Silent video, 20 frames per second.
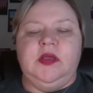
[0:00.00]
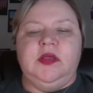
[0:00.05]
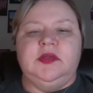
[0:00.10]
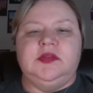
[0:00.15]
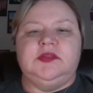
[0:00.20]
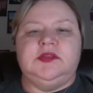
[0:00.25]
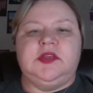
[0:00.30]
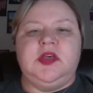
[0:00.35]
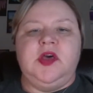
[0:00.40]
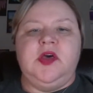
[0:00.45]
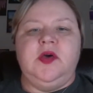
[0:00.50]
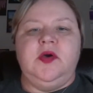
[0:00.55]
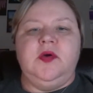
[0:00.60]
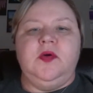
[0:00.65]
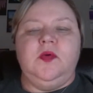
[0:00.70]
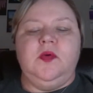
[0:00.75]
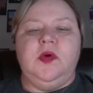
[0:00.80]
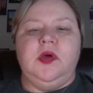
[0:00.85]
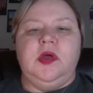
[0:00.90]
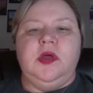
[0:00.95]

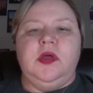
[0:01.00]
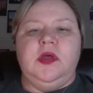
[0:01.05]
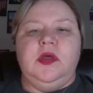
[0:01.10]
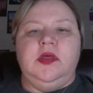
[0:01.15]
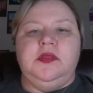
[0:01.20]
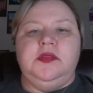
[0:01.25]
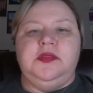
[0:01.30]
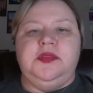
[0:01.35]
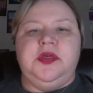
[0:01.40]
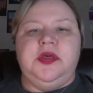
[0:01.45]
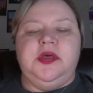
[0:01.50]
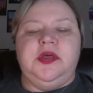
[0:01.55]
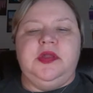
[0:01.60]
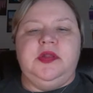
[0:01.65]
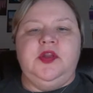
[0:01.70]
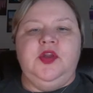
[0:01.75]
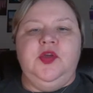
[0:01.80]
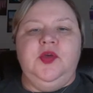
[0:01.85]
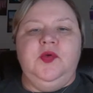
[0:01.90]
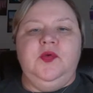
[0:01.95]
So the
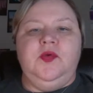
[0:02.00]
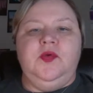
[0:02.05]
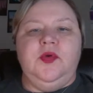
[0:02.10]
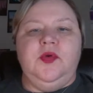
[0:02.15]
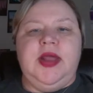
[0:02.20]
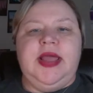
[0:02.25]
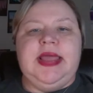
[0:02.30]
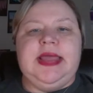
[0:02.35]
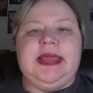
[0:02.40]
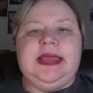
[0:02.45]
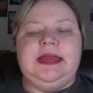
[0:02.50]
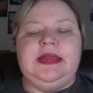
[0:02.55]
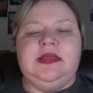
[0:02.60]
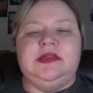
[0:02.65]
new grade